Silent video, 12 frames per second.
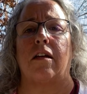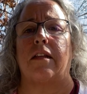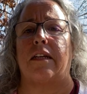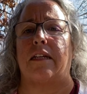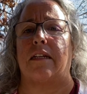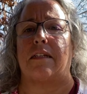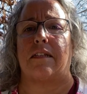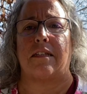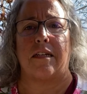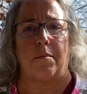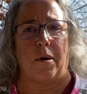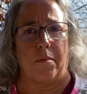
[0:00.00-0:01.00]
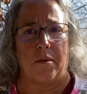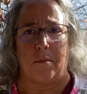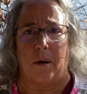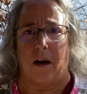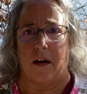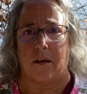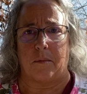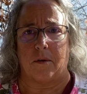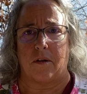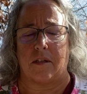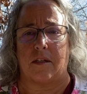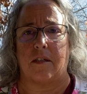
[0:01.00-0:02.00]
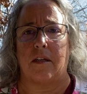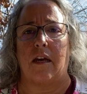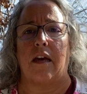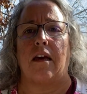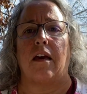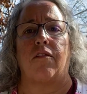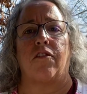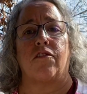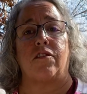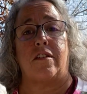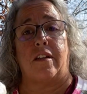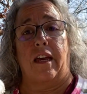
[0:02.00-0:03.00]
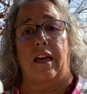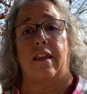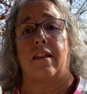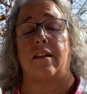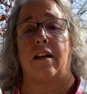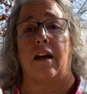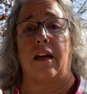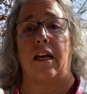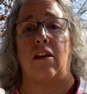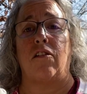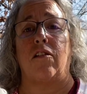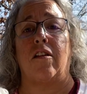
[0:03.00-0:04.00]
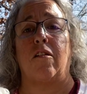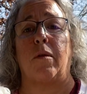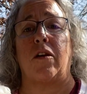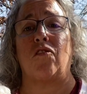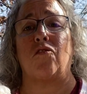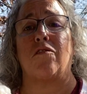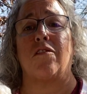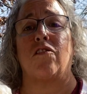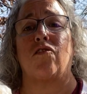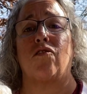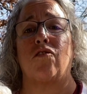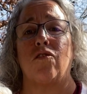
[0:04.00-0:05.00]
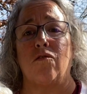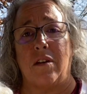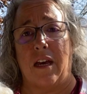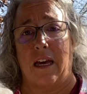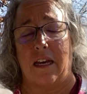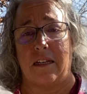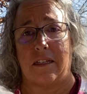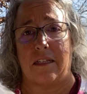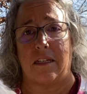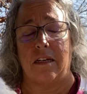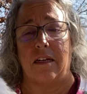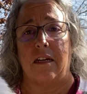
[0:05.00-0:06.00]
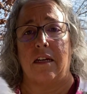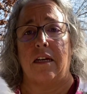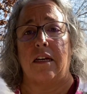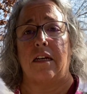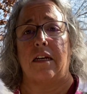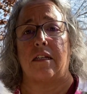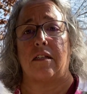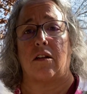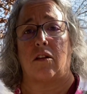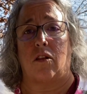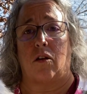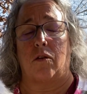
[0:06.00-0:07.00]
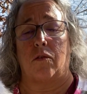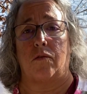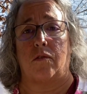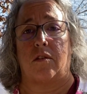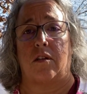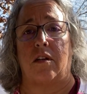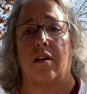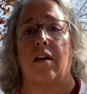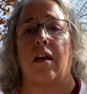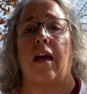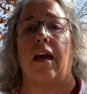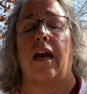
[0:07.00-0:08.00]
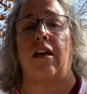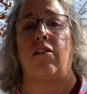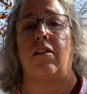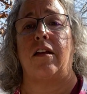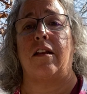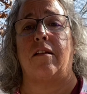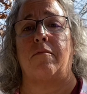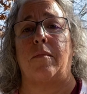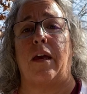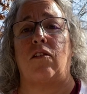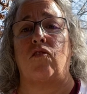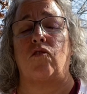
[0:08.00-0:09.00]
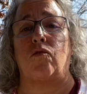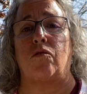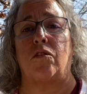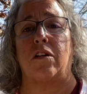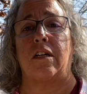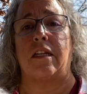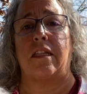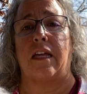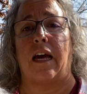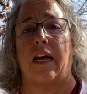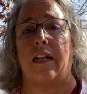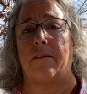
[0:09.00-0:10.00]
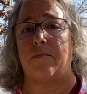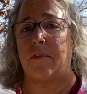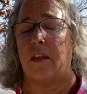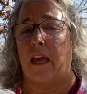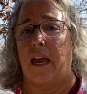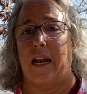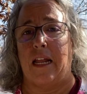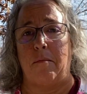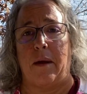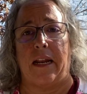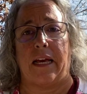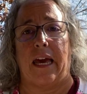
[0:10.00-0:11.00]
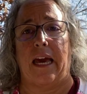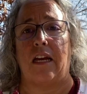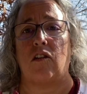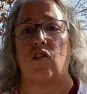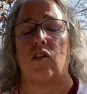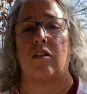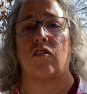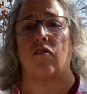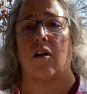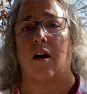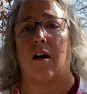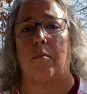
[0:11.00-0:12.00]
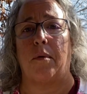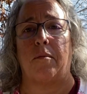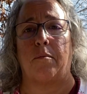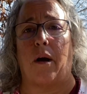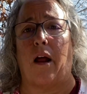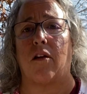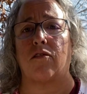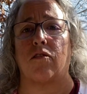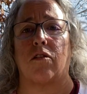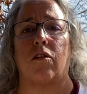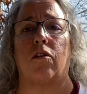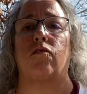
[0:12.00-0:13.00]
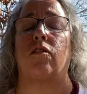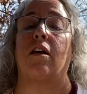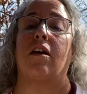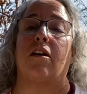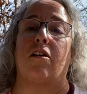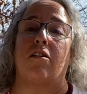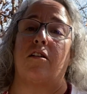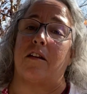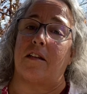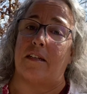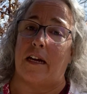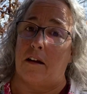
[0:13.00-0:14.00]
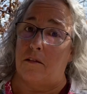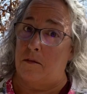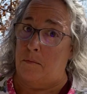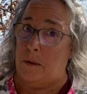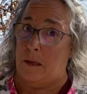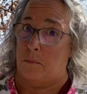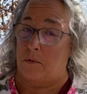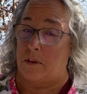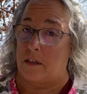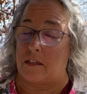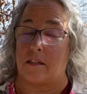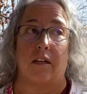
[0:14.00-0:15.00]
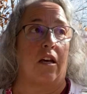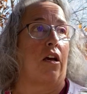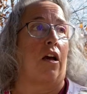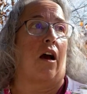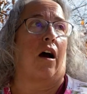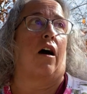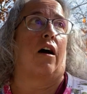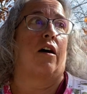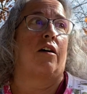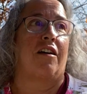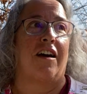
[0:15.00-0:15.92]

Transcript: They need to zip up their pocketbooks. If they're staying the night, you need to make sure their suitcase is closed. And you need to make sure that any medications are up and bottles are closed. You need to tell people this. Uh,